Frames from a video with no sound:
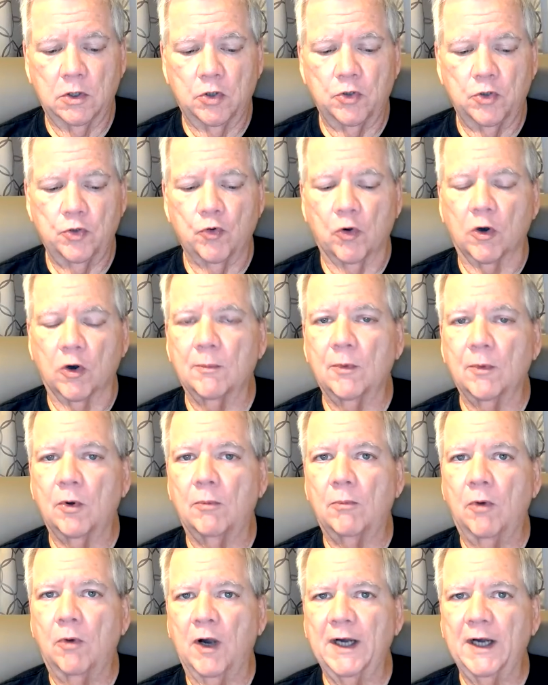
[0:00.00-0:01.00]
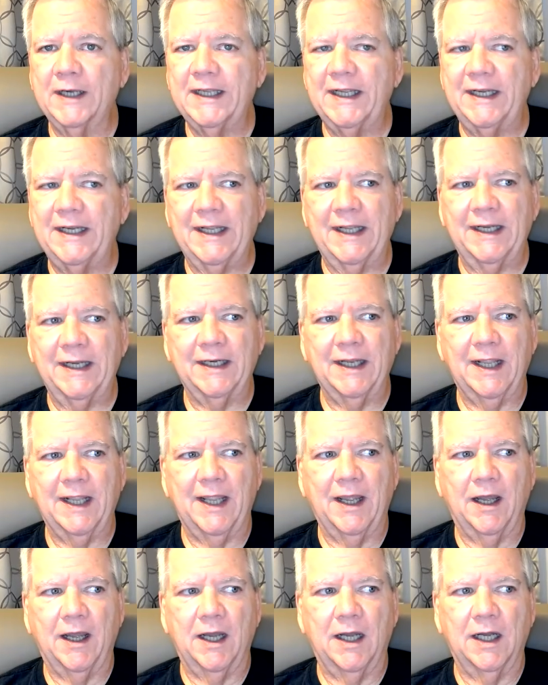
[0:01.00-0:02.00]
normal market. And
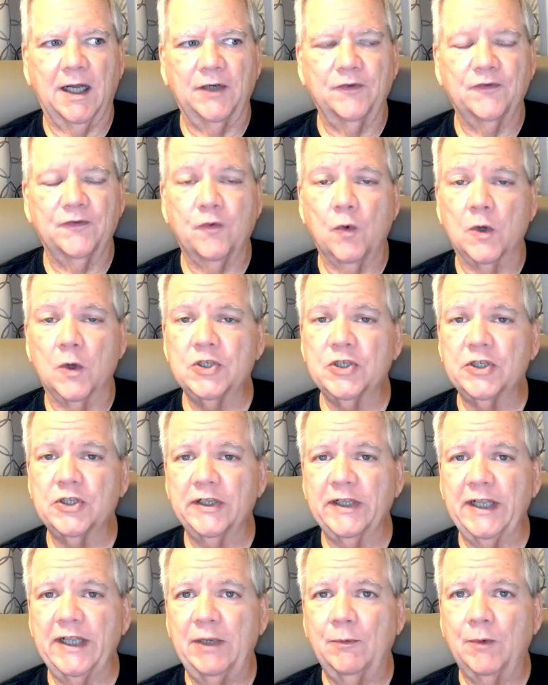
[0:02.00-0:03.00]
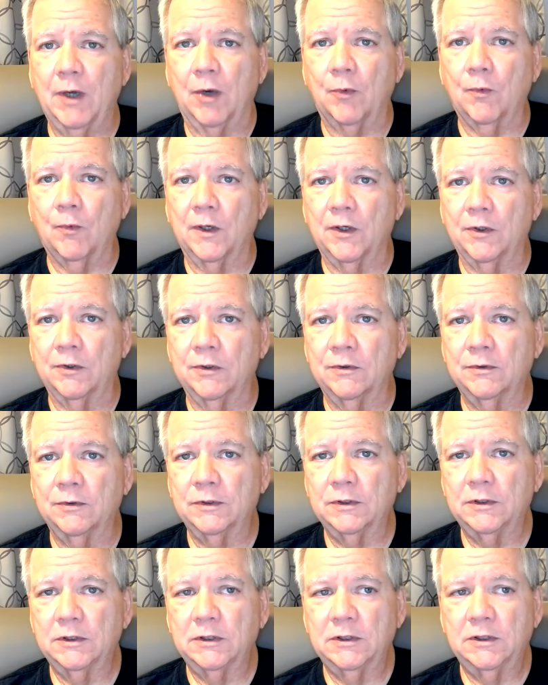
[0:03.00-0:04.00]
unfortunately, what we're
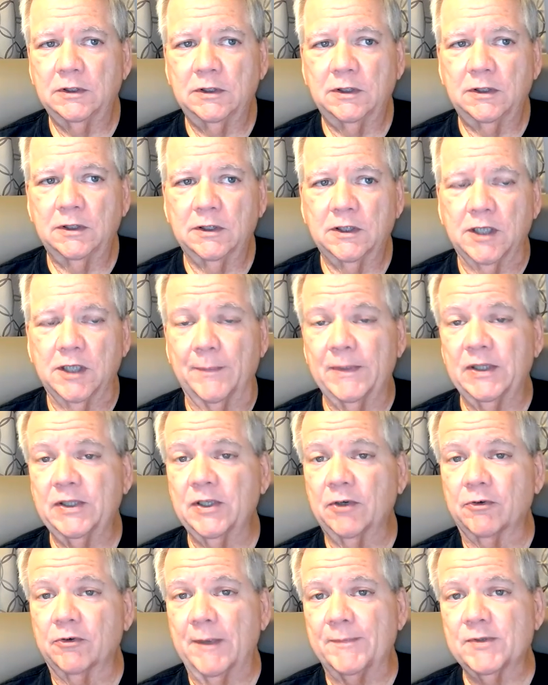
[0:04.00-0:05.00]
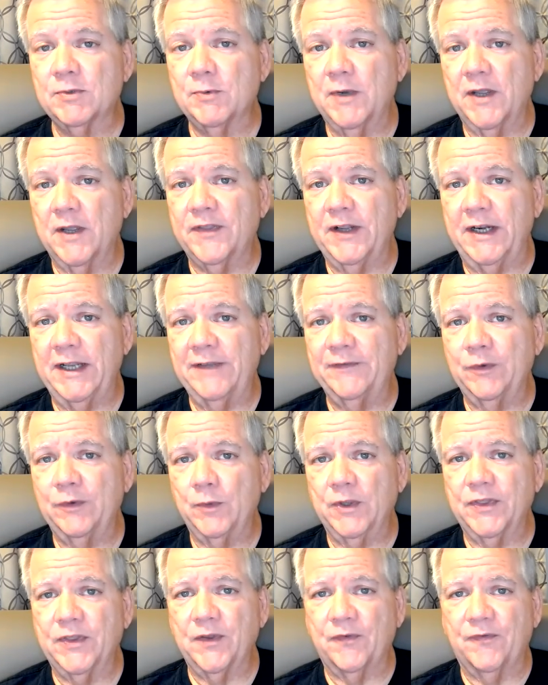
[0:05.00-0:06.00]
coming to grips with, and even
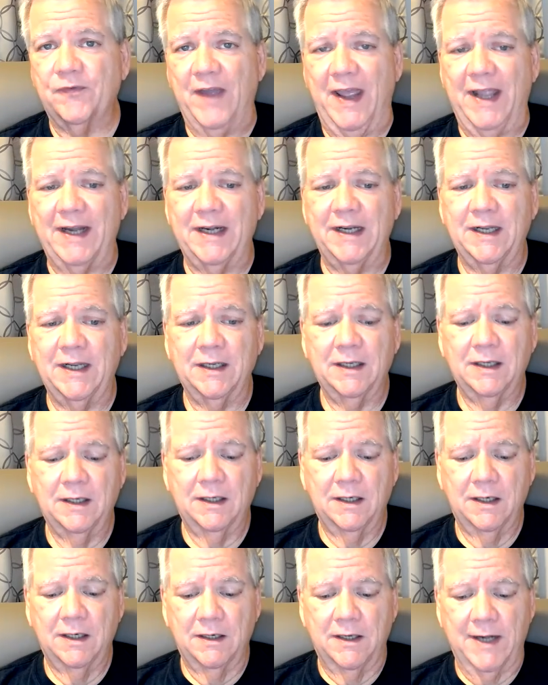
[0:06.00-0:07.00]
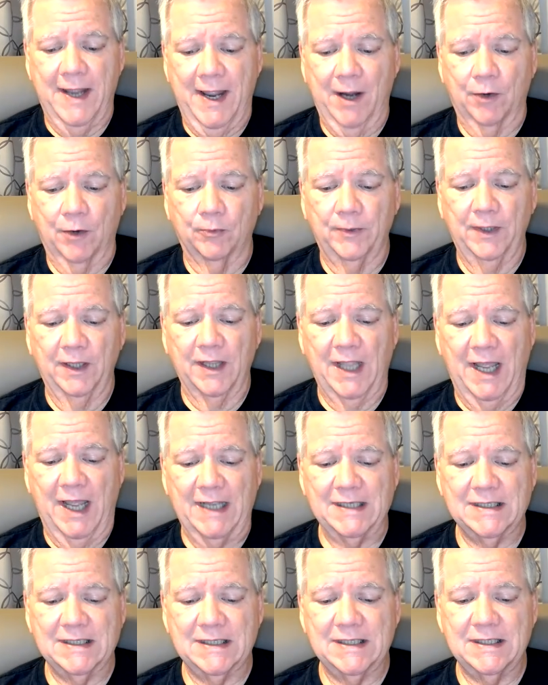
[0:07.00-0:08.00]
what the Fed now
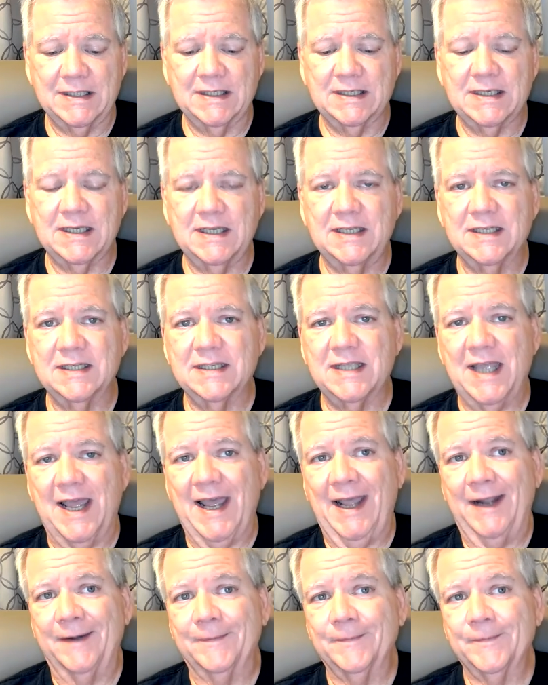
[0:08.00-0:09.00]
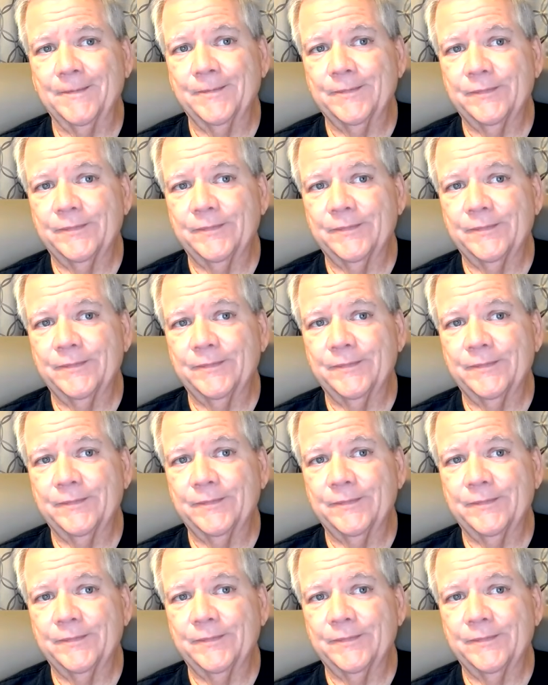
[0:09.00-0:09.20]
realizes, is that